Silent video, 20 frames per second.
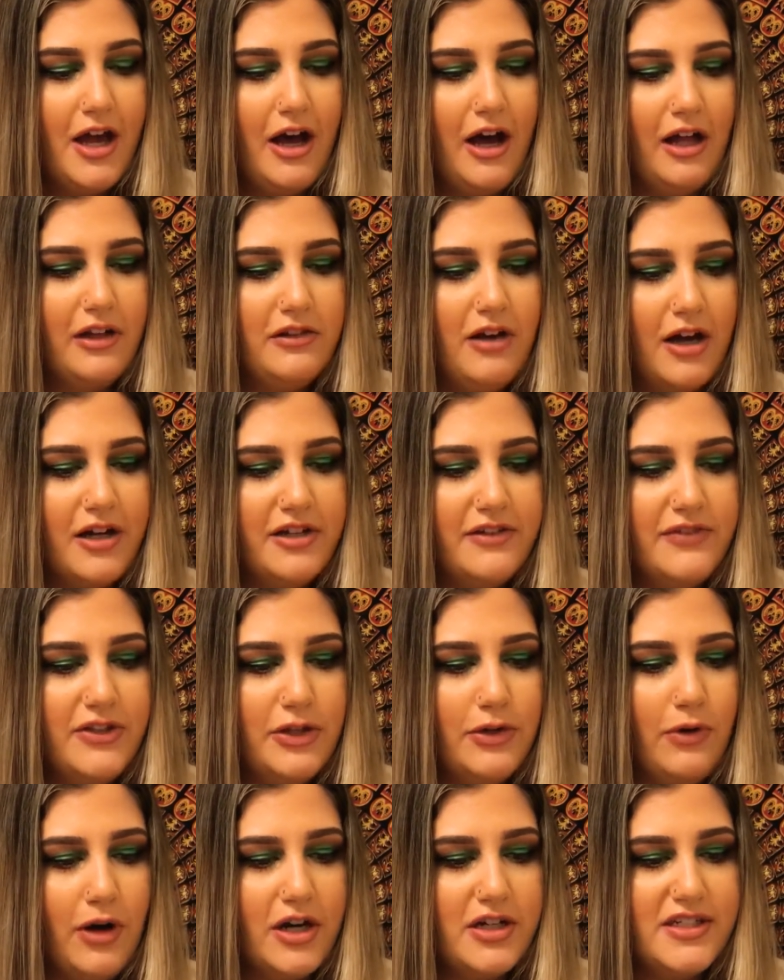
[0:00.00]
A lot of
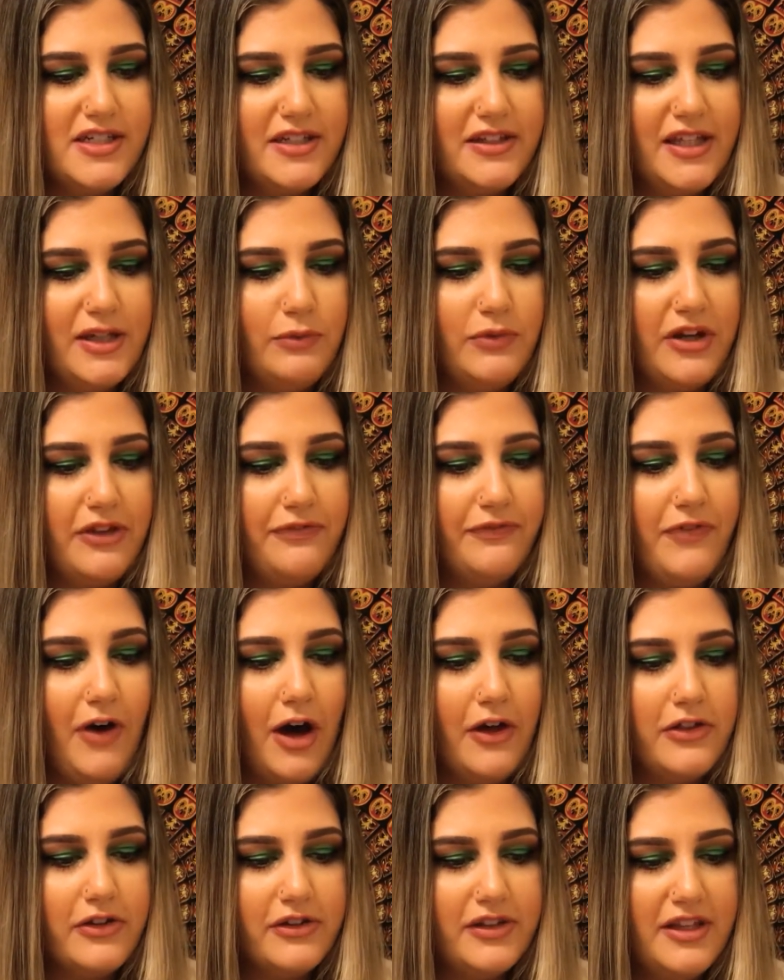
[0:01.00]
you are dealing with
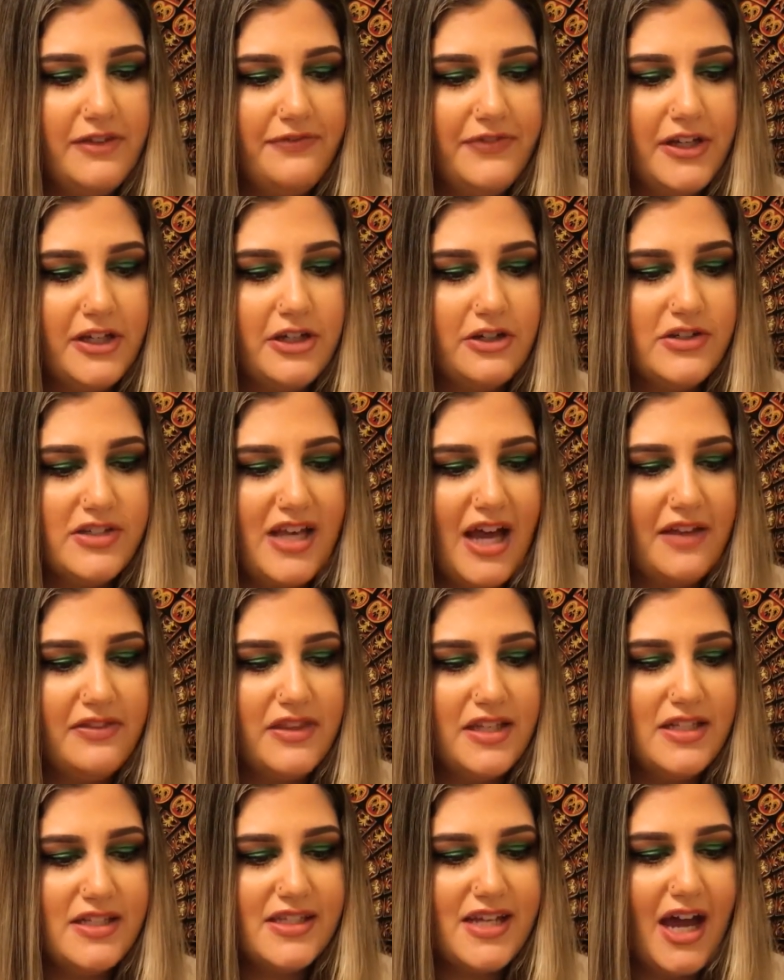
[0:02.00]
fatherly figures at
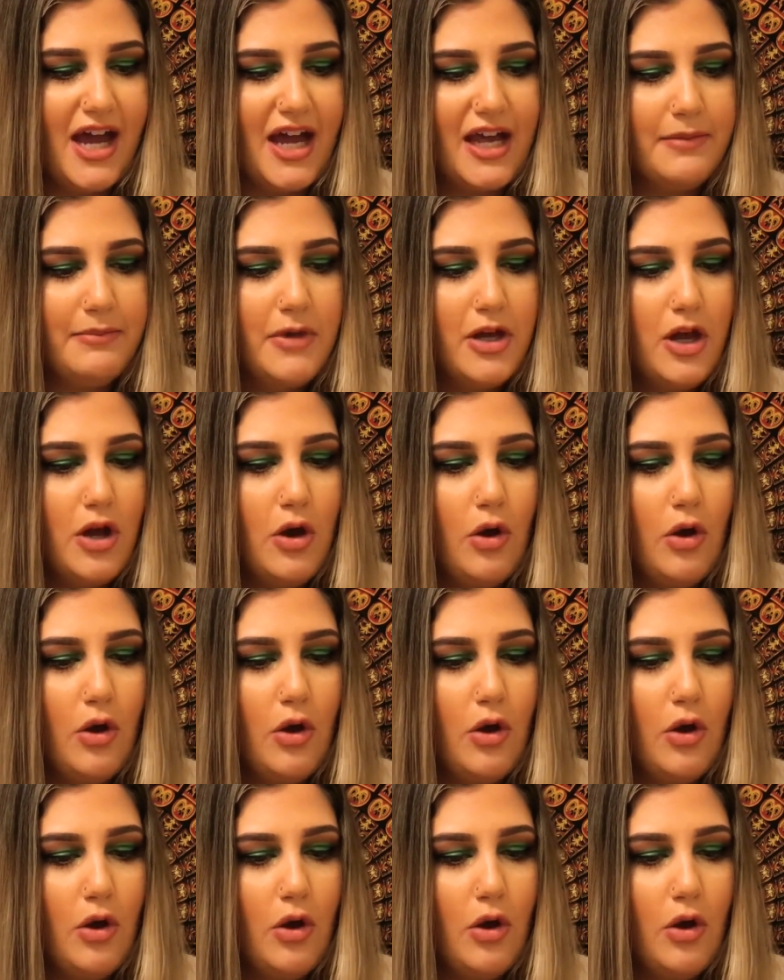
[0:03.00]
this time,